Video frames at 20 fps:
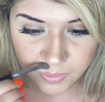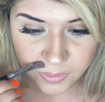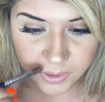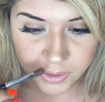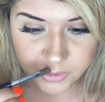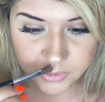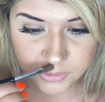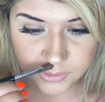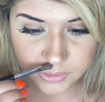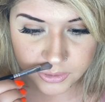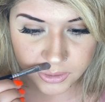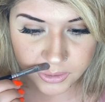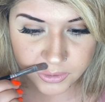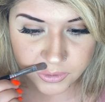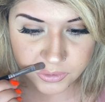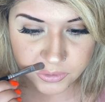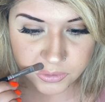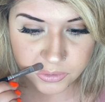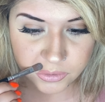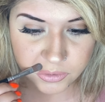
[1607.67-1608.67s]
It's like
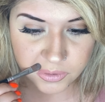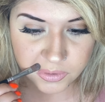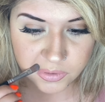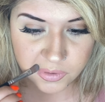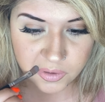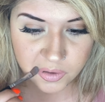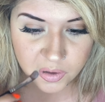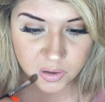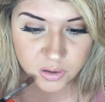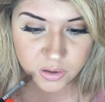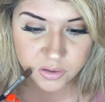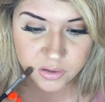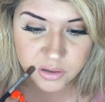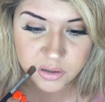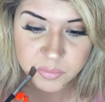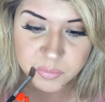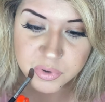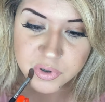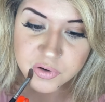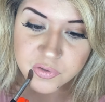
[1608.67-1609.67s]

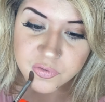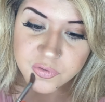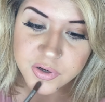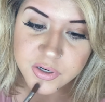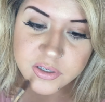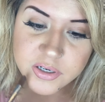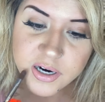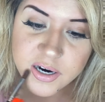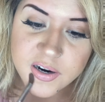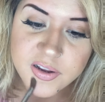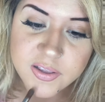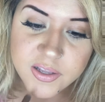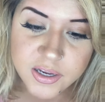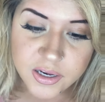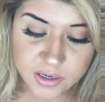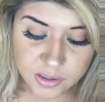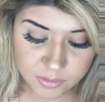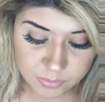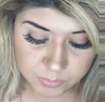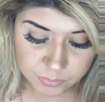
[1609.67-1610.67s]
the perfect
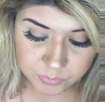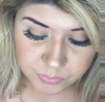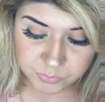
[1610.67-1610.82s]
highlight